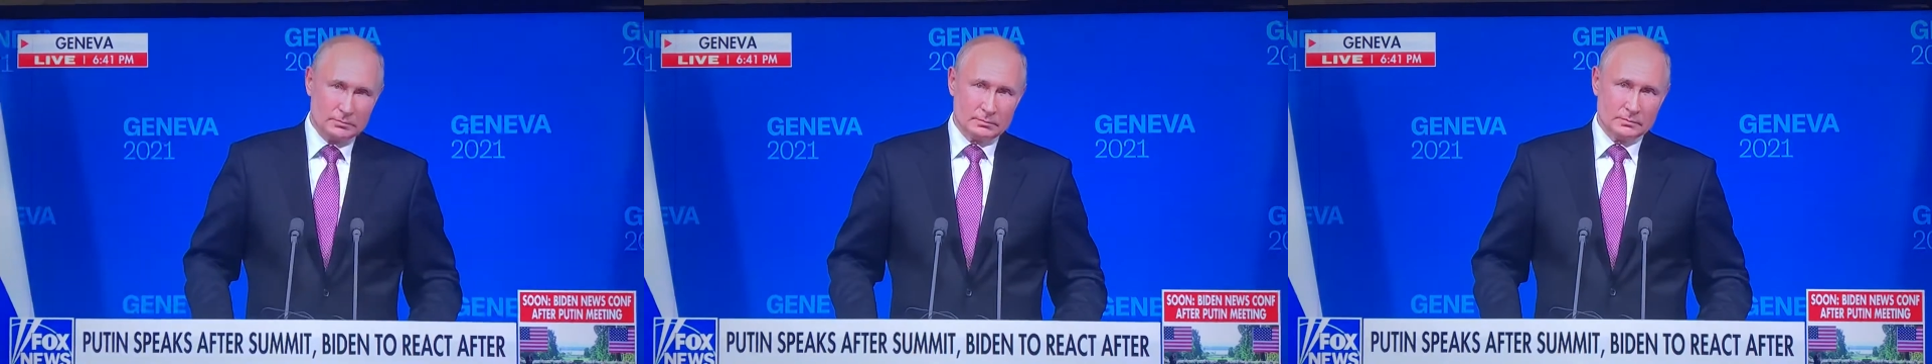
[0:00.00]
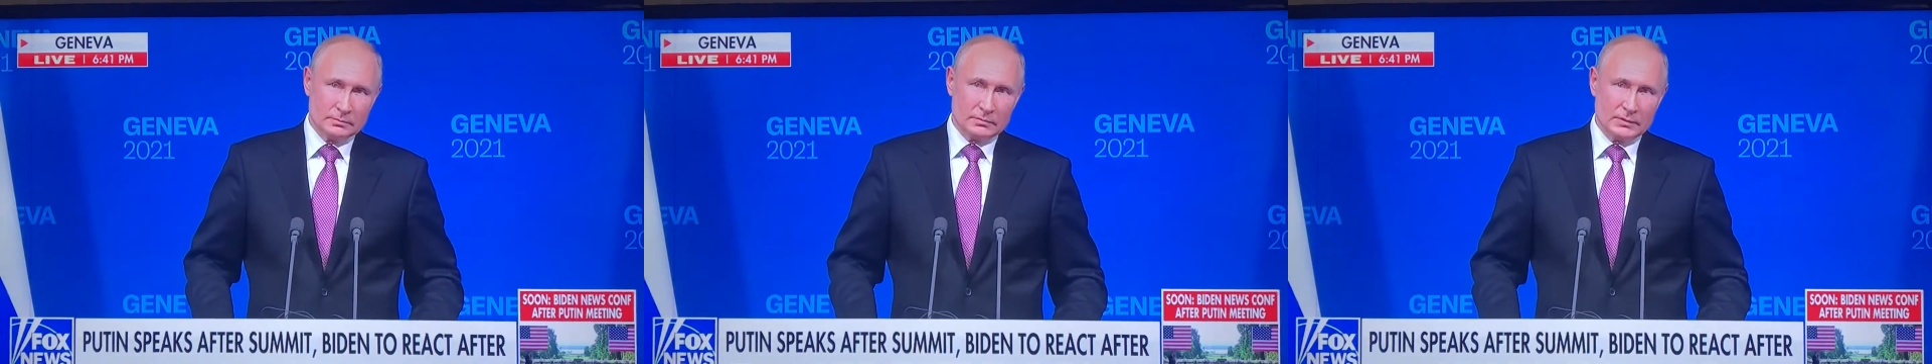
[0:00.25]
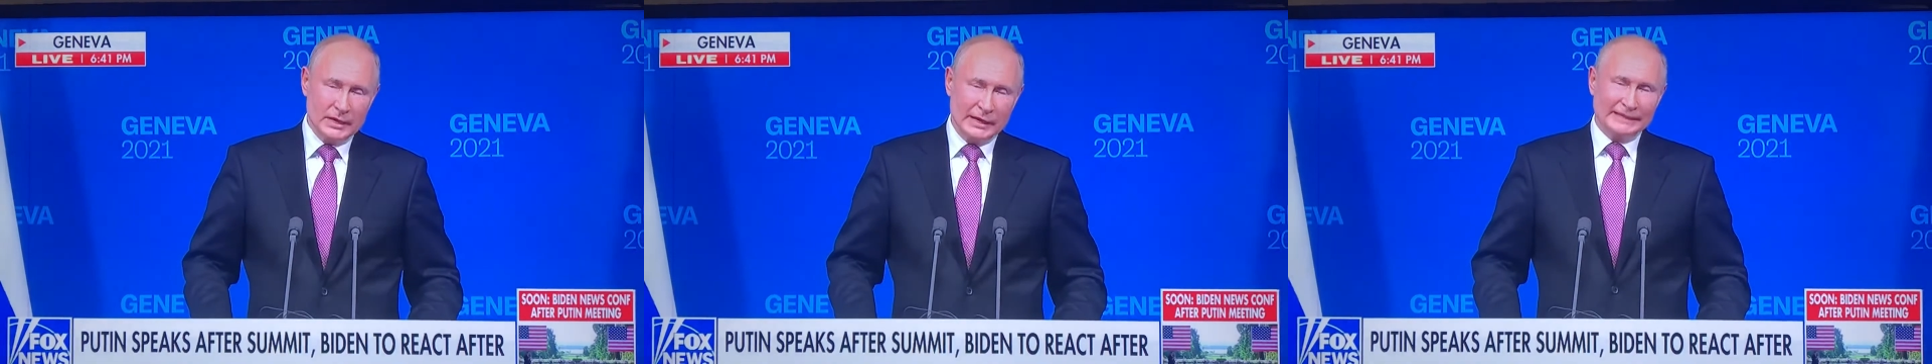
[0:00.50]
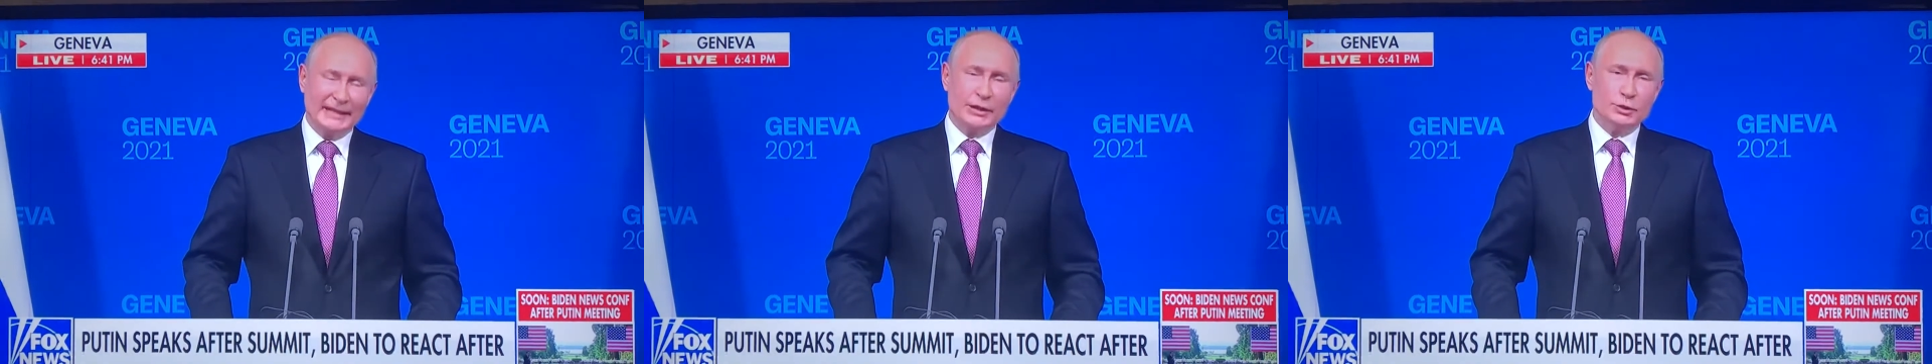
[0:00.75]
that in order to
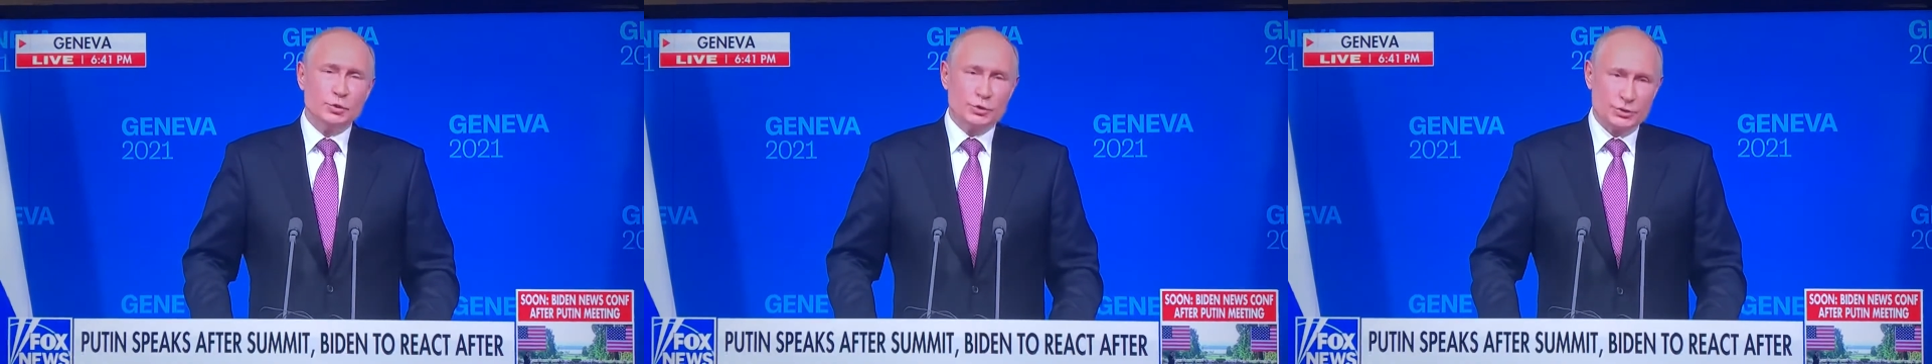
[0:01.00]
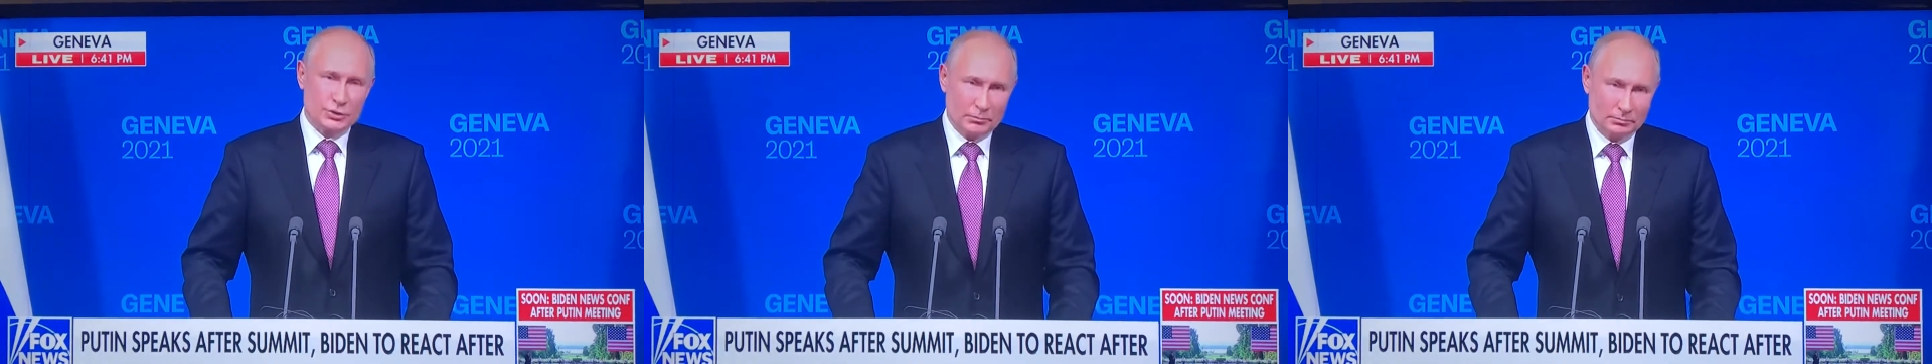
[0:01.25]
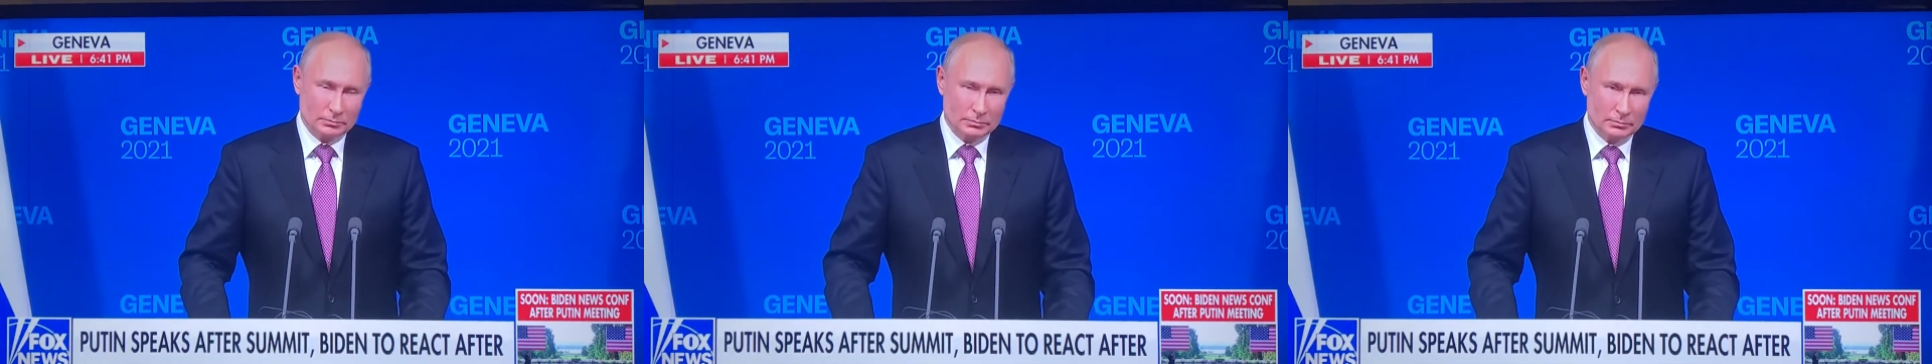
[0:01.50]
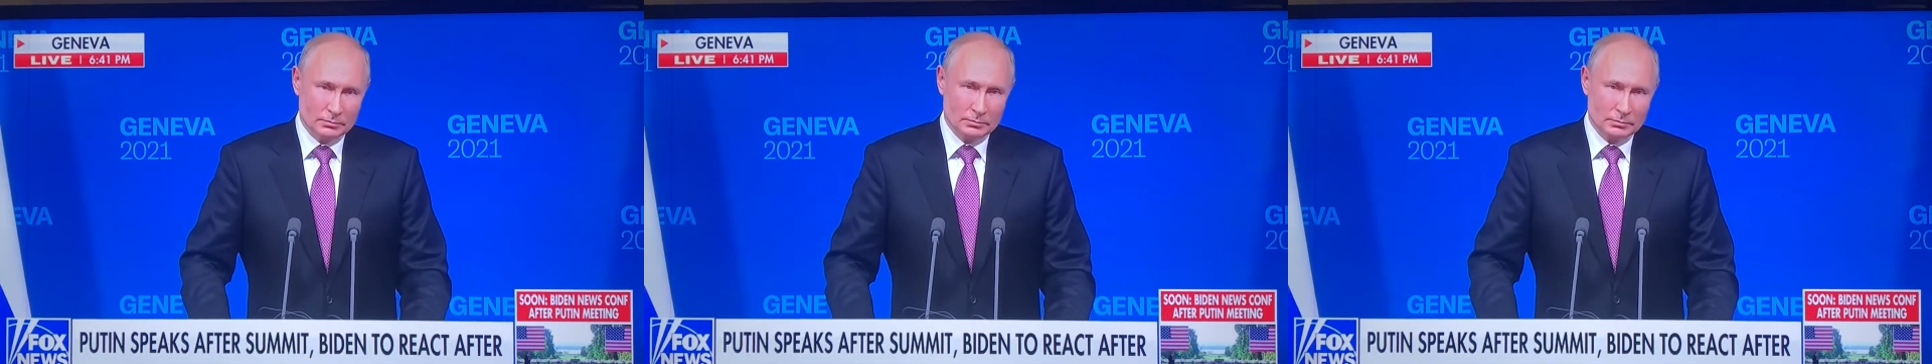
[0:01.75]
make the world safer,
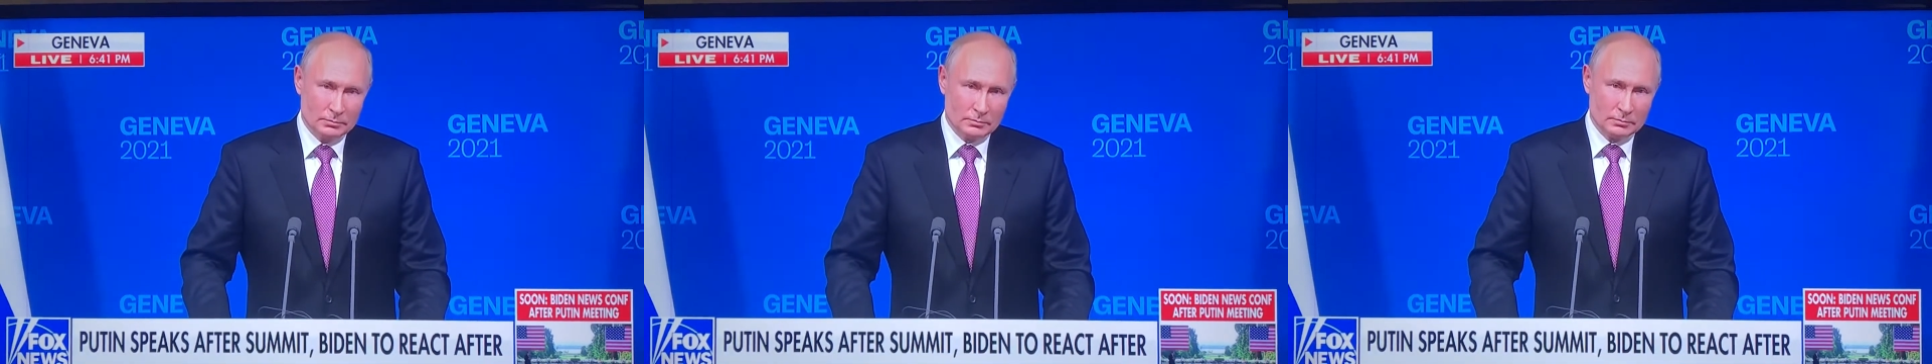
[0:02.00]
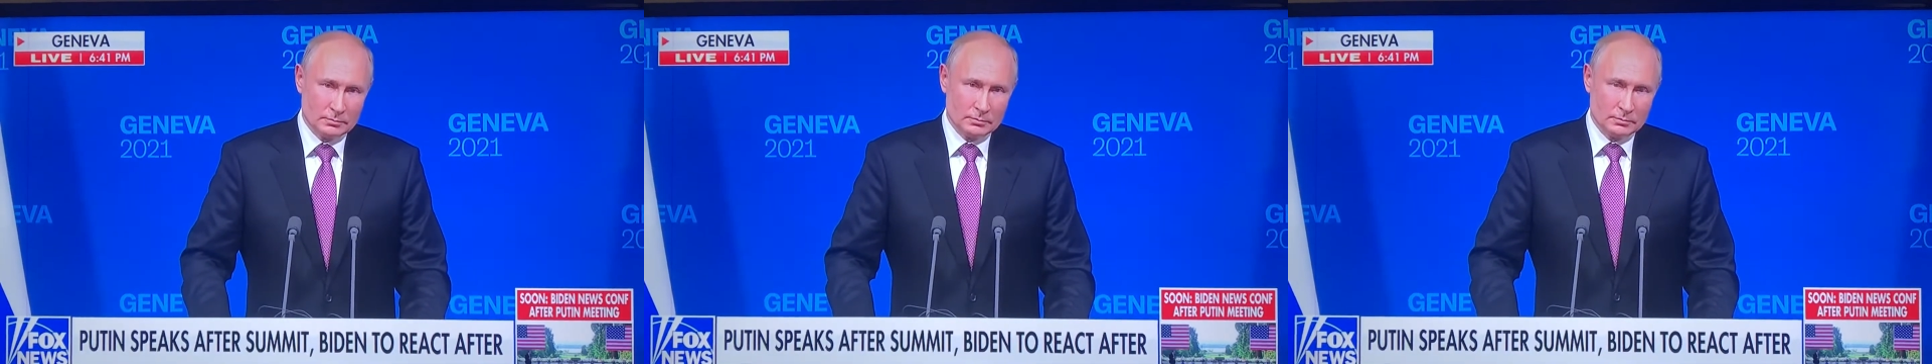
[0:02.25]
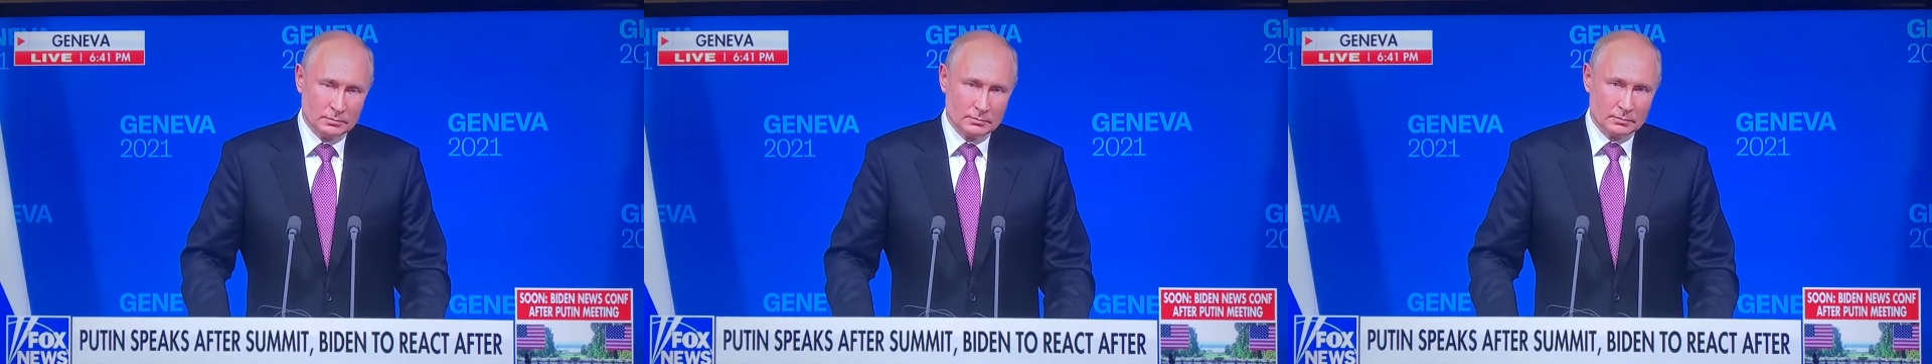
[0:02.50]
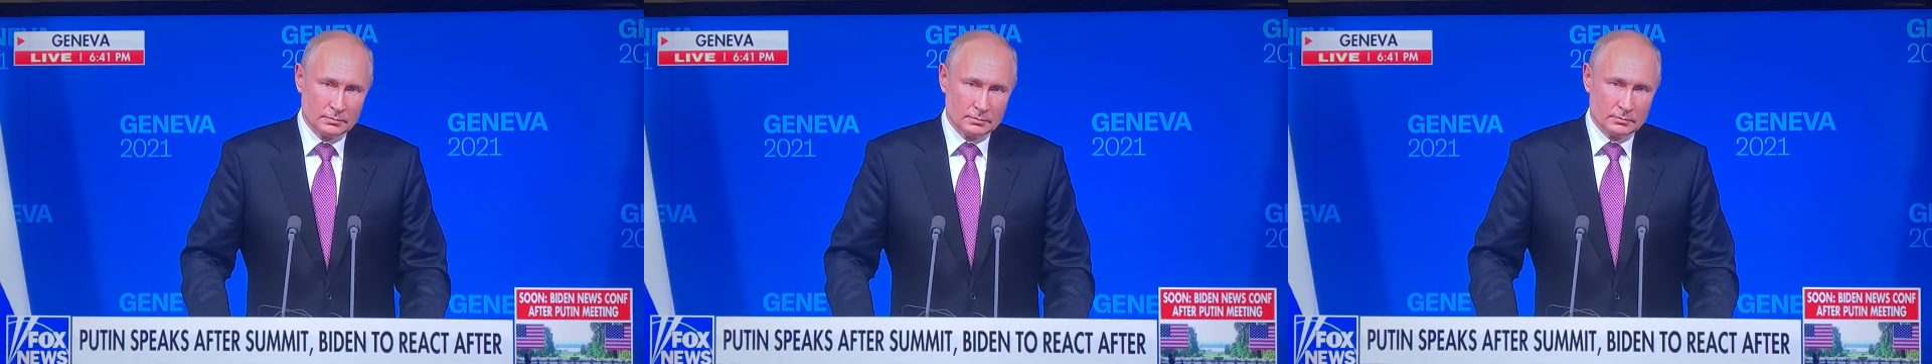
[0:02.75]
more
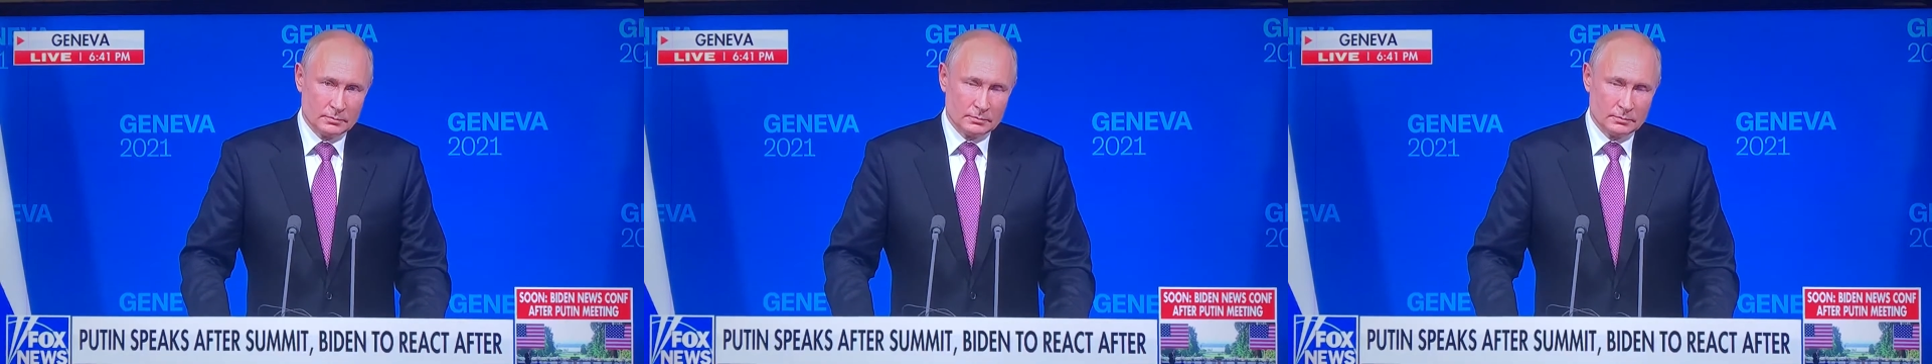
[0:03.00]
reliable.